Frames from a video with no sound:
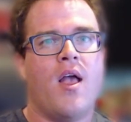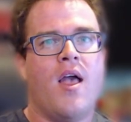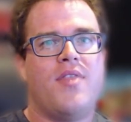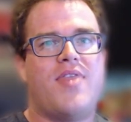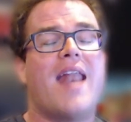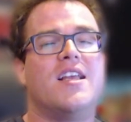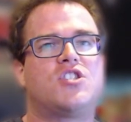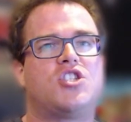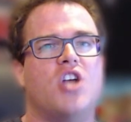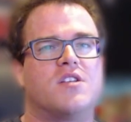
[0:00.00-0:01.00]
That is
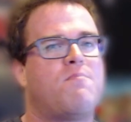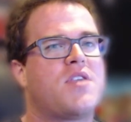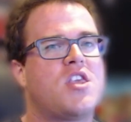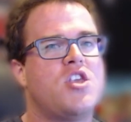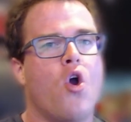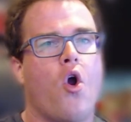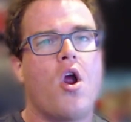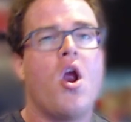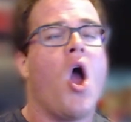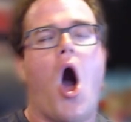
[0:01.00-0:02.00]
just
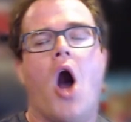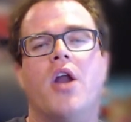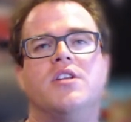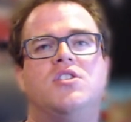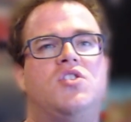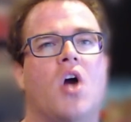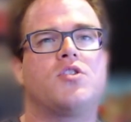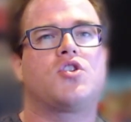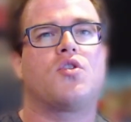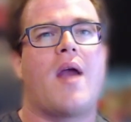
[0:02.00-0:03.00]
pure,
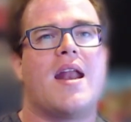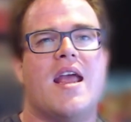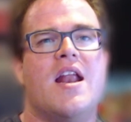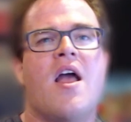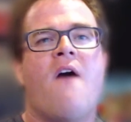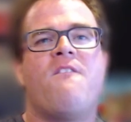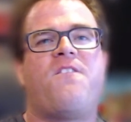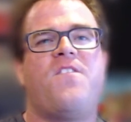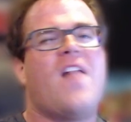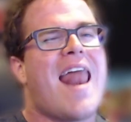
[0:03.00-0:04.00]
unadulterated,
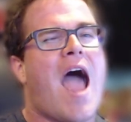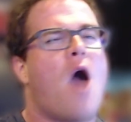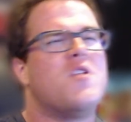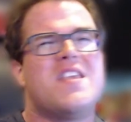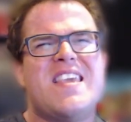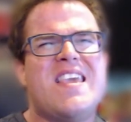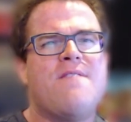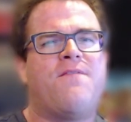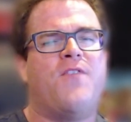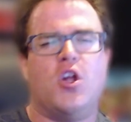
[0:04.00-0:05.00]
flat-out
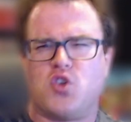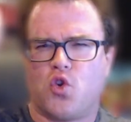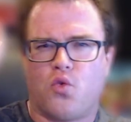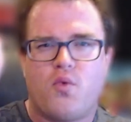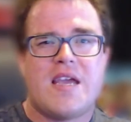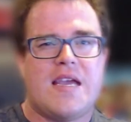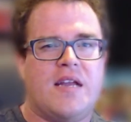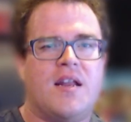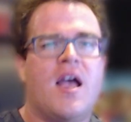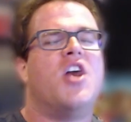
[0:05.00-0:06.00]
evil
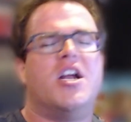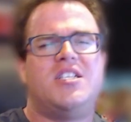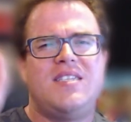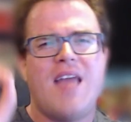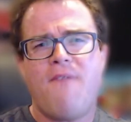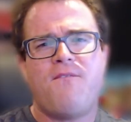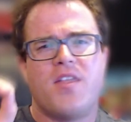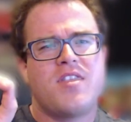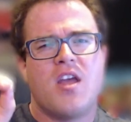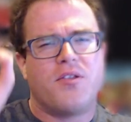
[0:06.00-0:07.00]
greed. The
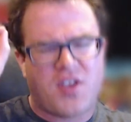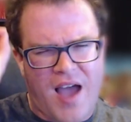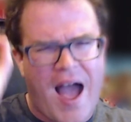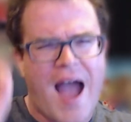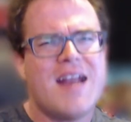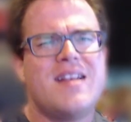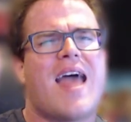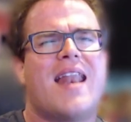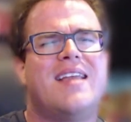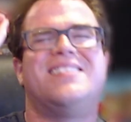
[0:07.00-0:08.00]
kind
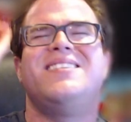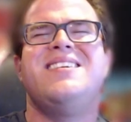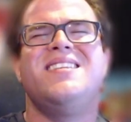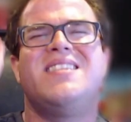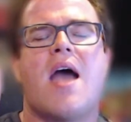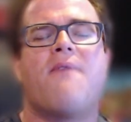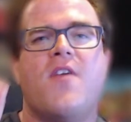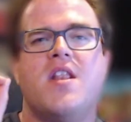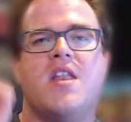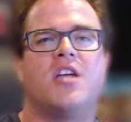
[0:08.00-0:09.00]
that is the
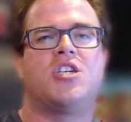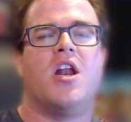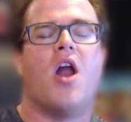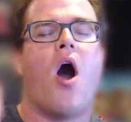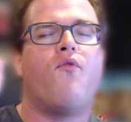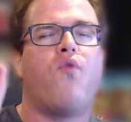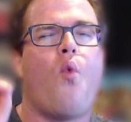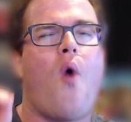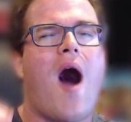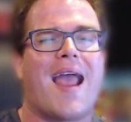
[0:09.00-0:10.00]
definition of
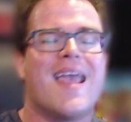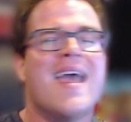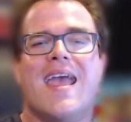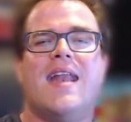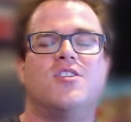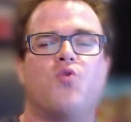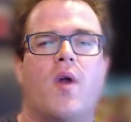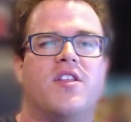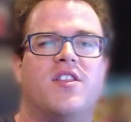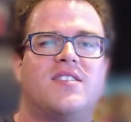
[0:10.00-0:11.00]
why it is
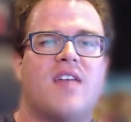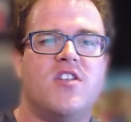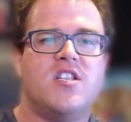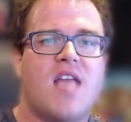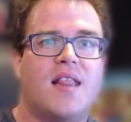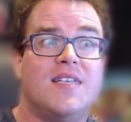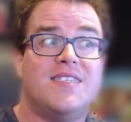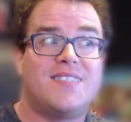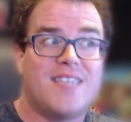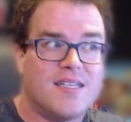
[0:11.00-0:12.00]
one of the 7 deadly
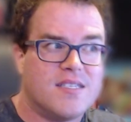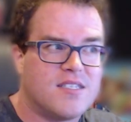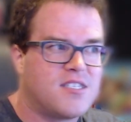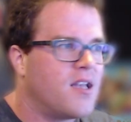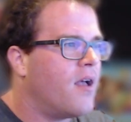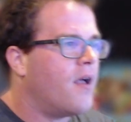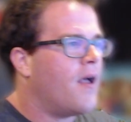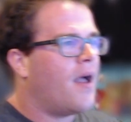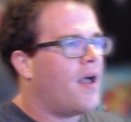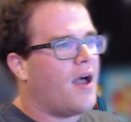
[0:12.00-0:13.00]
sins.
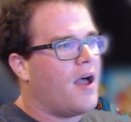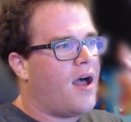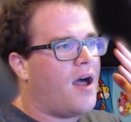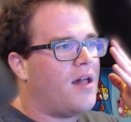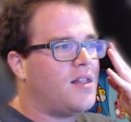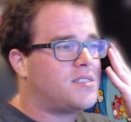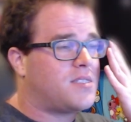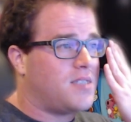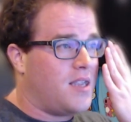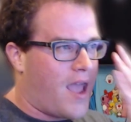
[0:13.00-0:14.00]
Let's
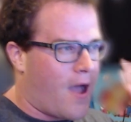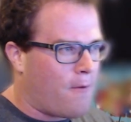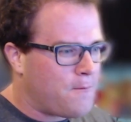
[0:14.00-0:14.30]
see now.